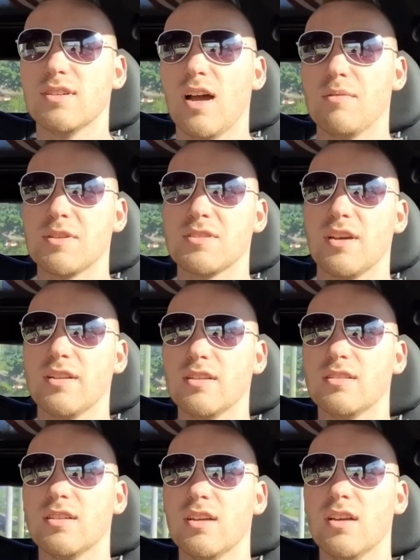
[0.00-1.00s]
I'm
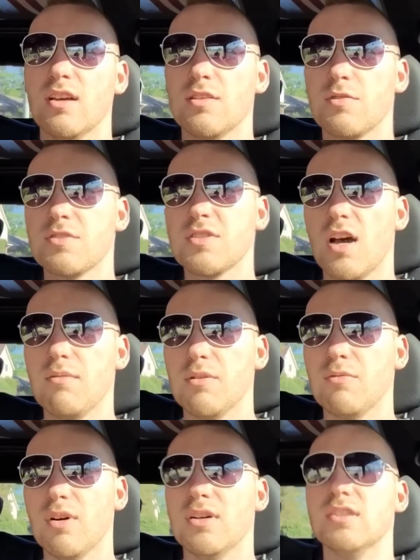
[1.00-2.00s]
excited. First
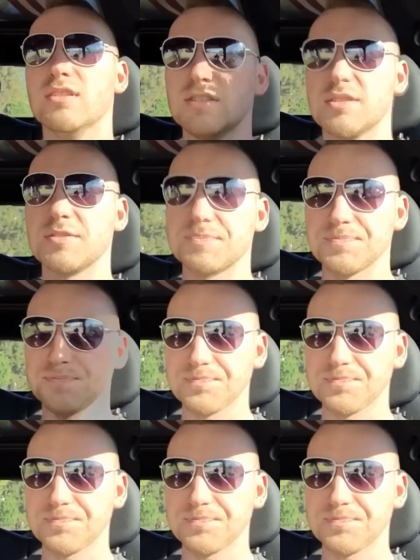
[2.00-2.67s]
comment was,